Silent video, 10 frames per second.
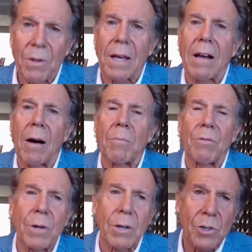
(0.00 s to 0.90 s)
They come
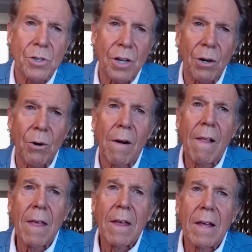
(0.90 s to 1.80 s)
through your show,
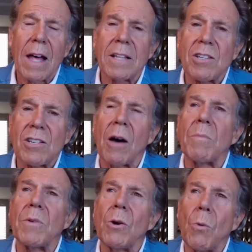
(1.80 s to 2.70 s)
and
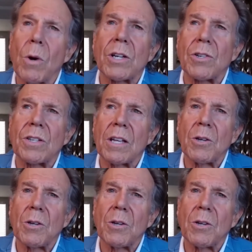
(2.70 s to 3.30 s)
some you wish that